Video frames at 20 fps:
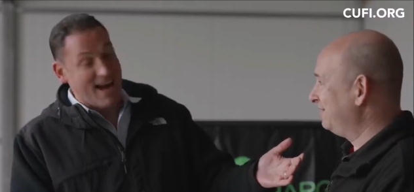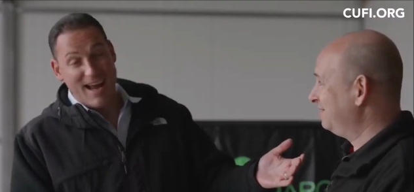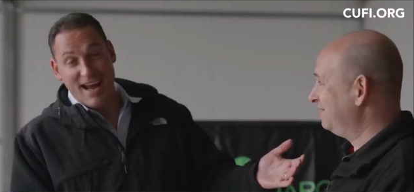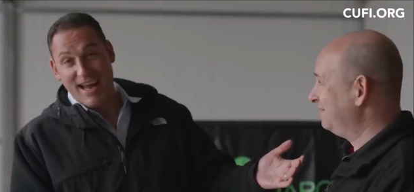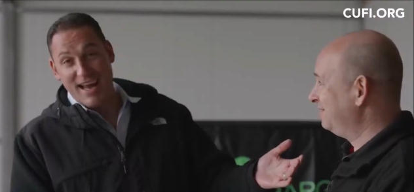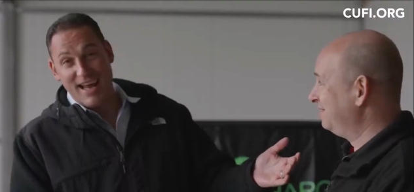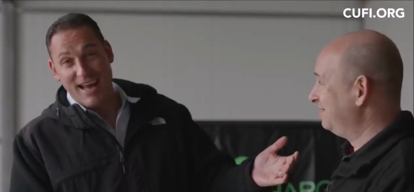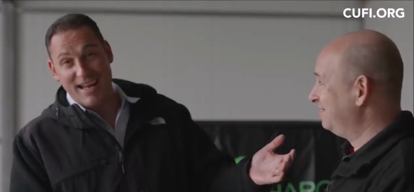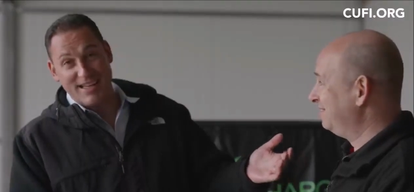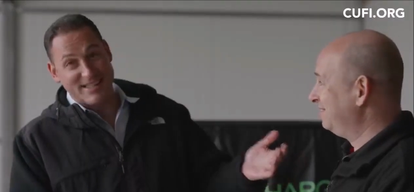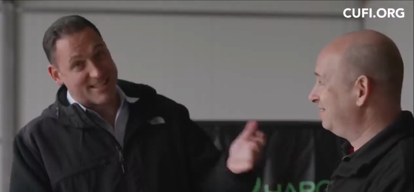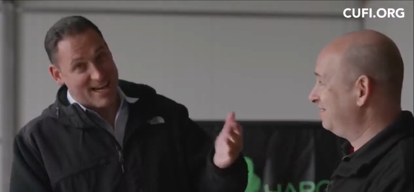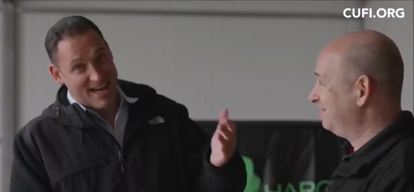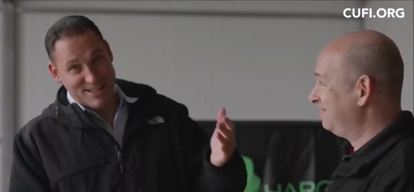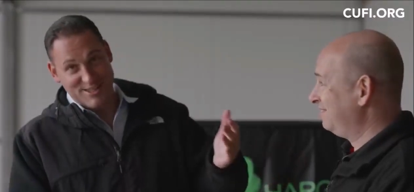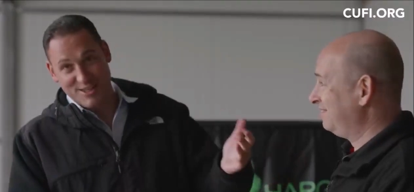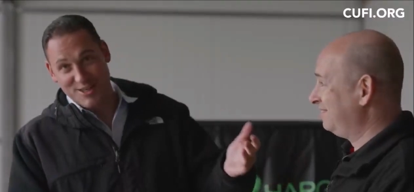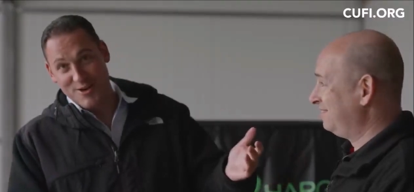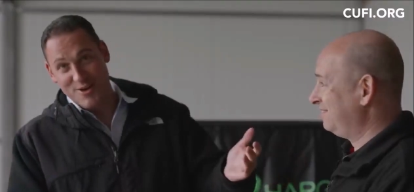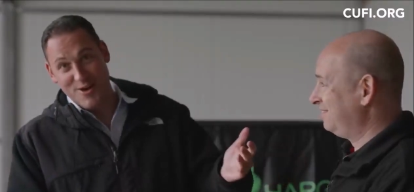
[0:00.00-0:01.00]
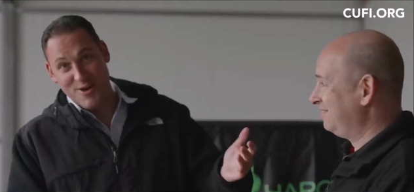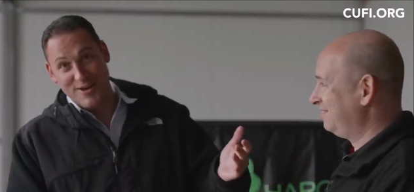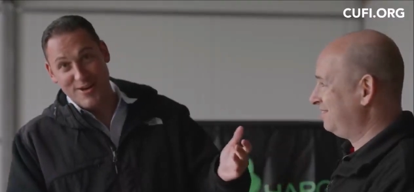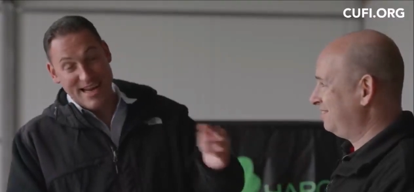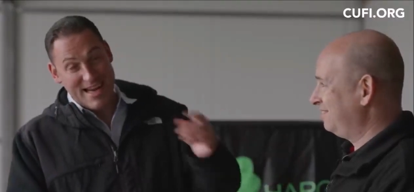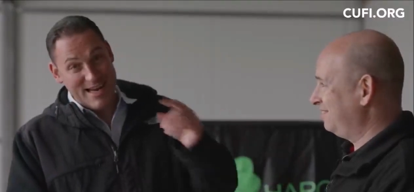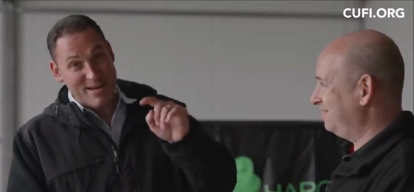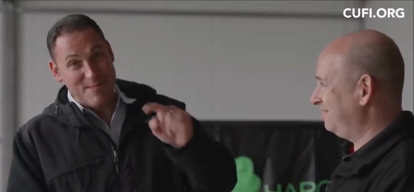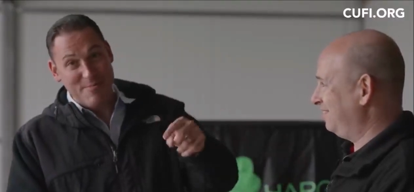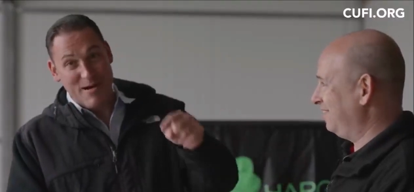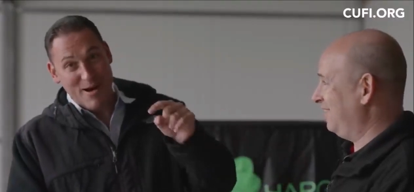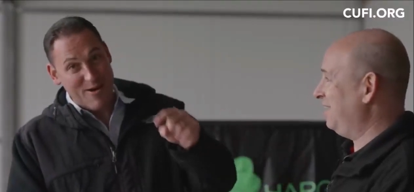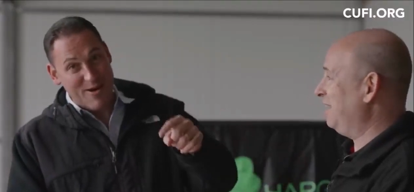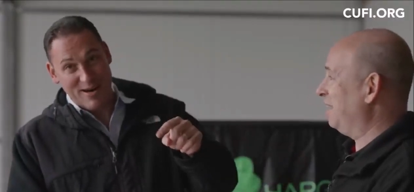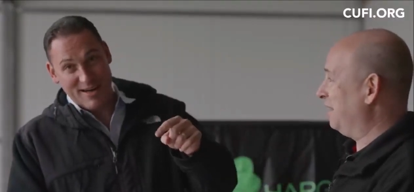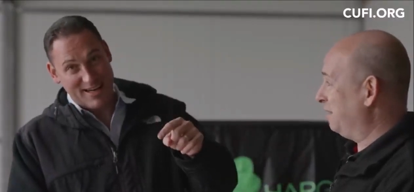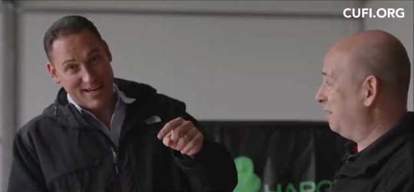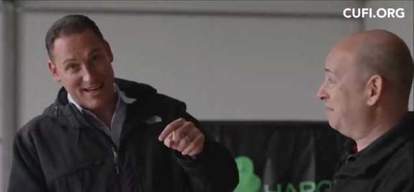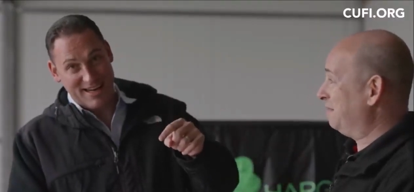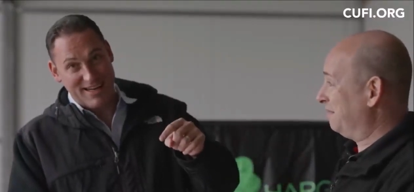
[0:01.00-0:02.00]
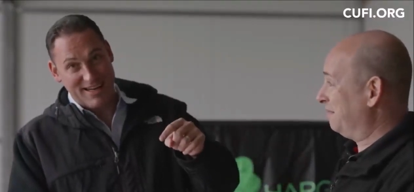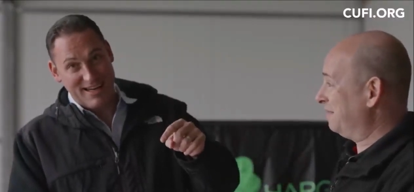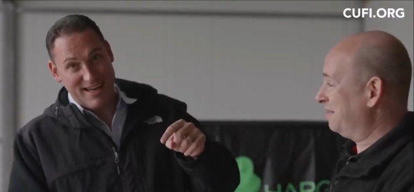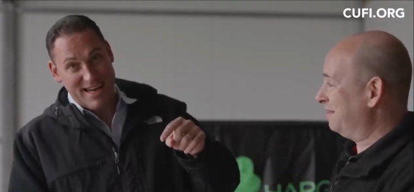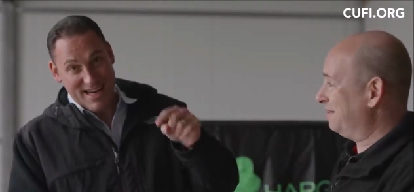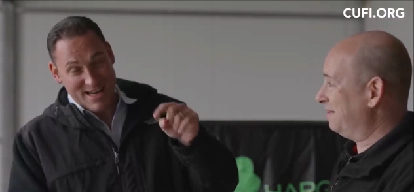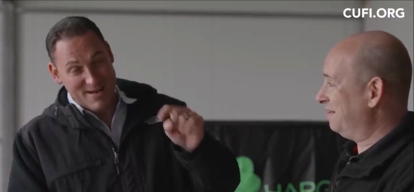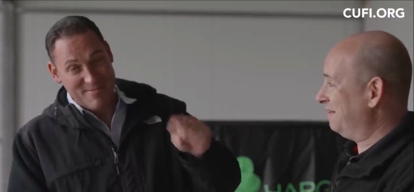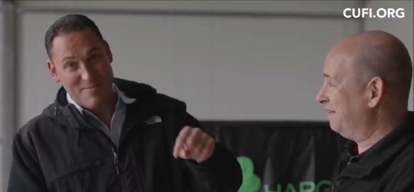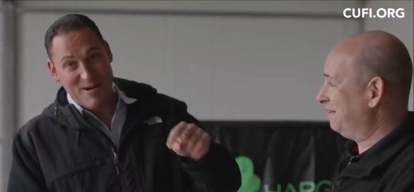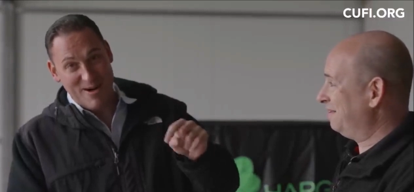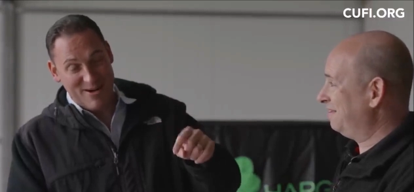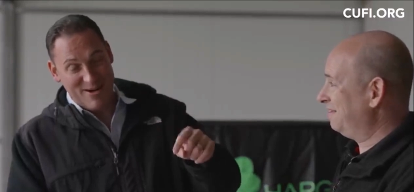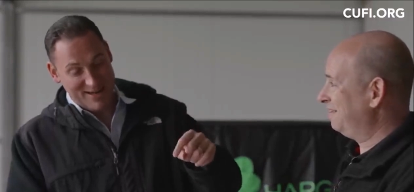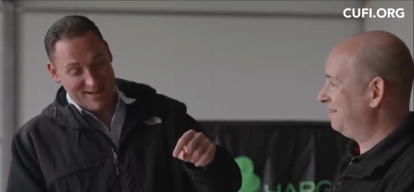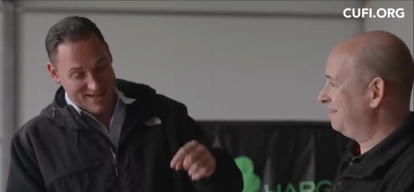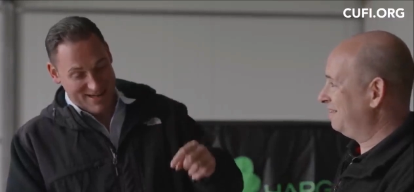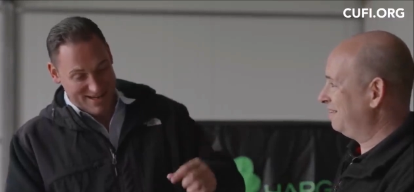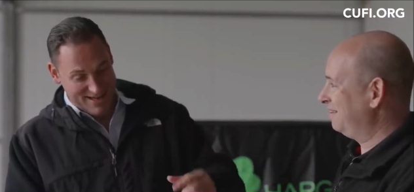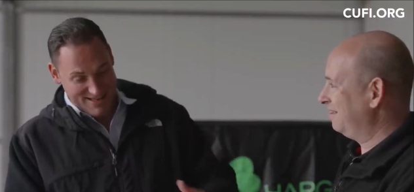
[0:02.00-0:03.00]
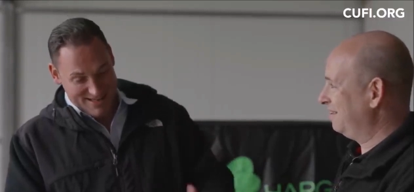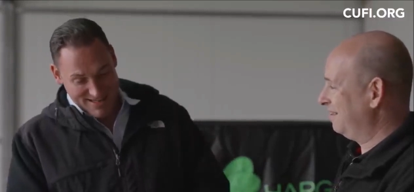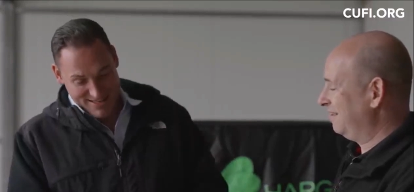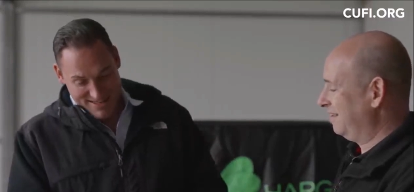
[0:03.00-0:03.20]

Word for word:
Speaker 1: it's catching on in America. Yeah. In America.